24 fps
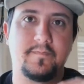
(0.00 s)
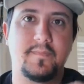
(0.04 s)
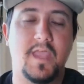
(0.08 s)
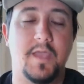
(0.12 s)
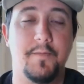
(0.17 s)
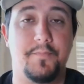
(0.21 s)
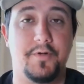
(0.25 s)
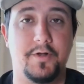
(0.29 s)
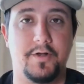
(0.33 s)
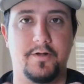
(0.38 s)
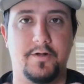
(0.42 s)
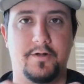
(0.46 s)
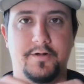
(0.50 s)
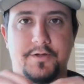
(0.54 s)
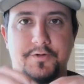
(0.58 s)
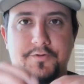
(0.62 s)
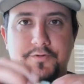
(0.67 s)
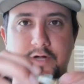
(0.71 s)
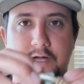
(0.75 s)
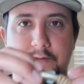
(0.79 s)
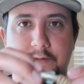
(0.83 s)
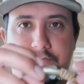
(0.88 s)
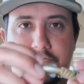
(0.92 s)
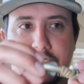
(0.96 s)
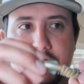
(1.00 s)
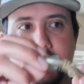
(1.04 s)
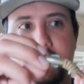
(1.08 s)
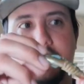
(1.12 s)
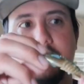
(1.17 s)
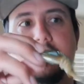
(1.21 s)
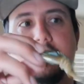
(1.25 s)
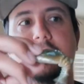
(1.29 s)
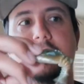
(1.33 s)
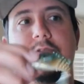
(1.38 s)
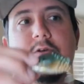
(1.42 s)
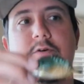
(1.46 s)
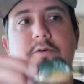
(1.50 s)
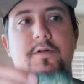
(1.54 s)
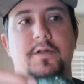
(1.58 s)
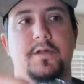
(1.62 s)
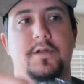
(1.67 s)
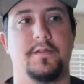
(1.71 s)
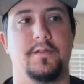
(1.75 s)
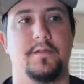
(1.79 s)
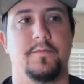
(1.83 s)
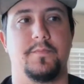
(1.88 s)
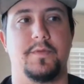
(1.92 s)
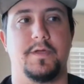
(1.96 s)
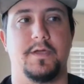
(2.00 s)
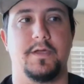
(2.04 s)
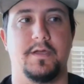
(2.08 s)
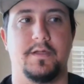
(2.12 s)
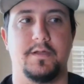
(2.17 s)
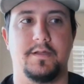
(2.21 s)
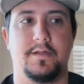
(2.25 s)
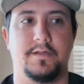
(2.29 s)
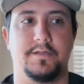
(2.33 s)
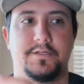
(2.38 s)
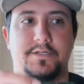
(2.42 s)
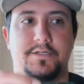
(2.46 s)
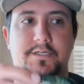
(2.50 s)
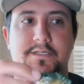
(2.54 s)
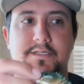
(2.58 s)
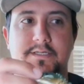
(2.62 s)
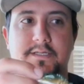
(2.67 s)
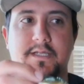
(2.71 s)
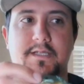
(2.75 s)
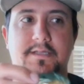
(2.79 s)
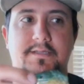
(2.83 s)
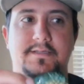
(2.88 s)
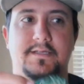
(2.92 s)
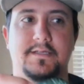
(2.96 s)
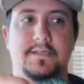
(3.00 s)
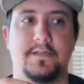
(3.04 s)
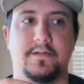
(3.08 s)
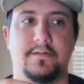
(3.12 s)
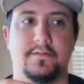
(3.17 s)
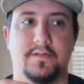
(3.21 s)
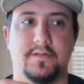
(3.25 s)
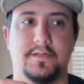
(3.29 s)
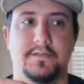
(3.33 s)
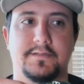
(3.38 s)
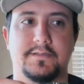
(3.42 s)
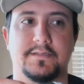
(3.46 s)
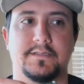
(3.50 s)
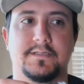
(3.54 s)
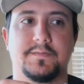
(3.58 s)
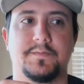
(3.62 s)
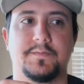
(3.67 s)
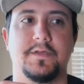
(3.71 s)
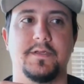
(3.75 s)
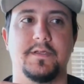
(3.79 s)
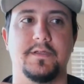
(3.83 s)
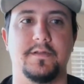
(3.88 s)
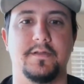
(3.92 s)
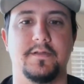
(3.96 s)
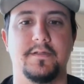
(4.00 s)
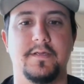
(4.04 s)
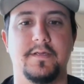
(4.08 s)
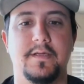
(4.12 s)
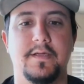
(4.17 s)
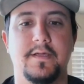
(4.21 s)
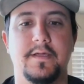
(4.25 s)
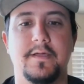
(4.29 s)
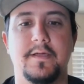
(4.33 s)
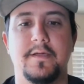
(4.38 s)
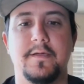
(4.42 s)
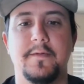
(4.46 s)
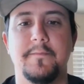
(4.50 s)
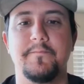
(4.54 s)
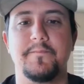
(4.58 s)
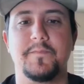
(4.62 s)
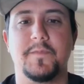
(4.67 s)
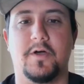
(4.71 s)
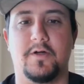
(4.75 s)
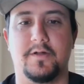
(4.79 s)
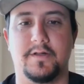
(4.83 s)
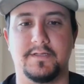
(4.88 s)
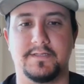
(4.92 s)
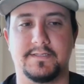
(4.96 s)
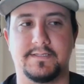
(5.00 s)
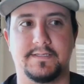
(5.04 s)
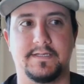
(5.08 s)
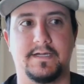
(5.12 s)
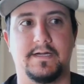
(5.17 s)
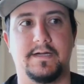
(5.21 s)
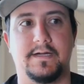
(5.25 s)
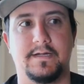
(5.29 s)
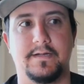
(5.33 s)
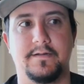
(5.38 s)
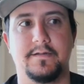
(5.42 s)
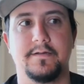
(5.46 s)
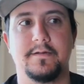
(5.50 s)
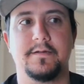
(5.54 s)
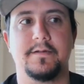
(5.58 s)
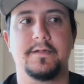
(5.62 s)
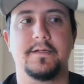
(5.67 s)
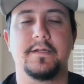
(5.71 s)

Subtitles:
and put it on a drop shot and throw it into the bed and just sit there and let it suspend on its side.